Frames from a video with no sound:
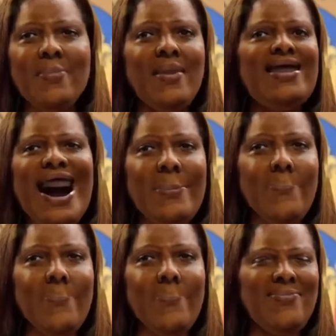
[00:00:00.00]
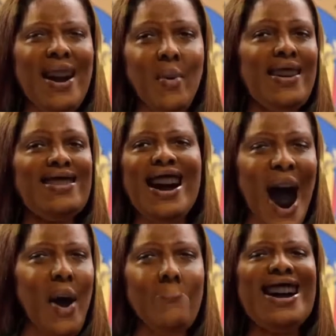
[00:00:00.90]
was able to focus all
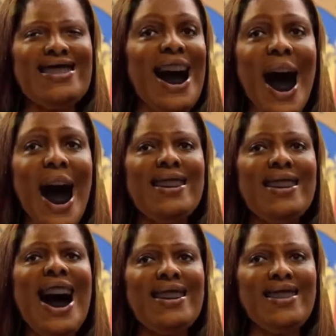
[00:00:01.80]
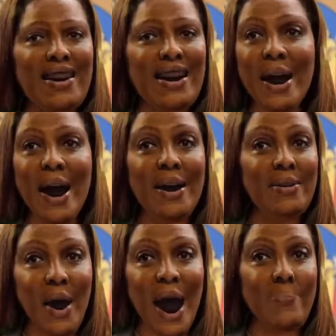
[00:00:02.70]
my time and energy
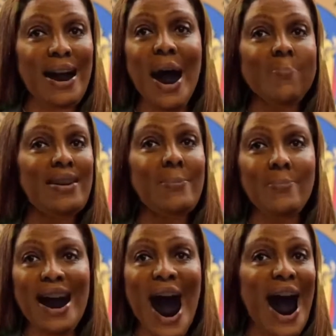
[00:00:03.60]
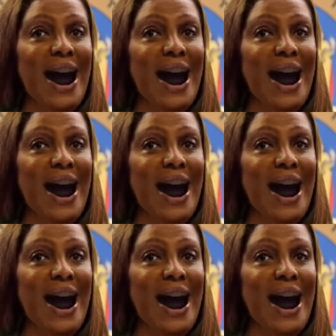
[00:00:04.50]
coming up with a plan